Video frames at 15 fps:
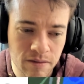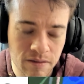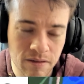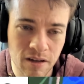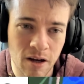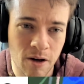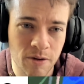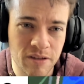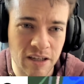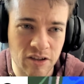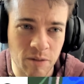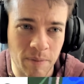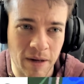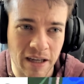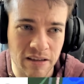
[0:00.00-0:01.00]
No, it's actually
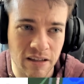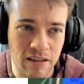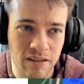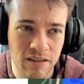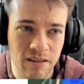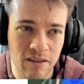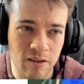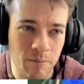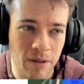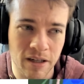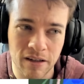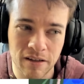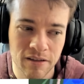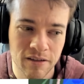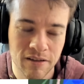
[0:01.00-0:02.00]
a bad thing. Never
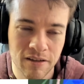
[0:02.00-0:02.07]
mind.